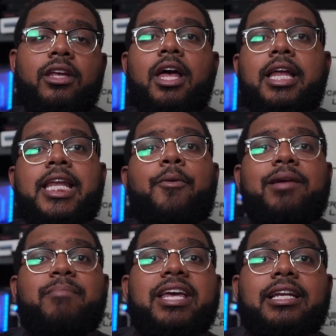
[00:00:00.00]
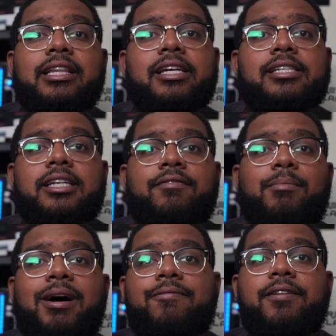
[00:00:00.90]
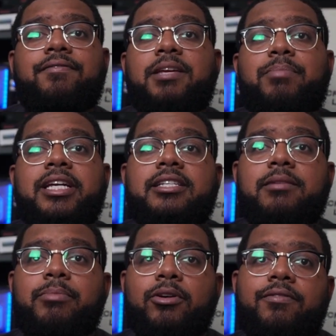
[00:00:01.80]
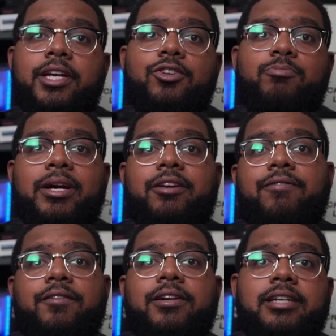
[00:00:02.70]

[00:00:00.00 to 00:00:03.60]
Now, I made a list of about 50 PC build videos by your favorite tech